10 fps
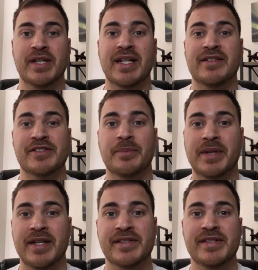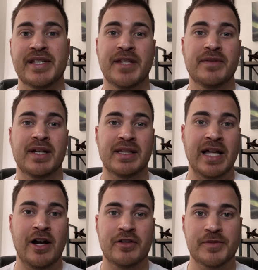and in some cases it even
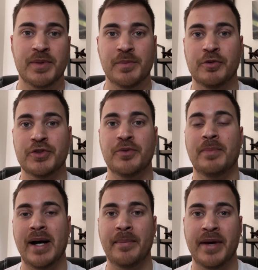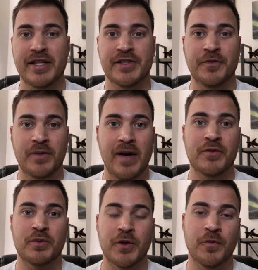allows people to bypass the
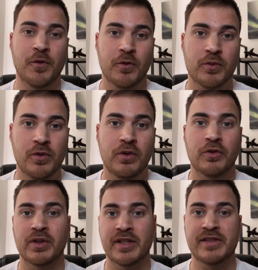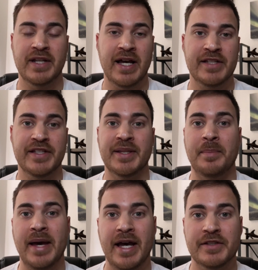524 rule, or at least it has in the
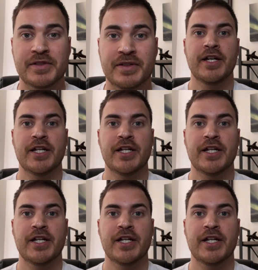past.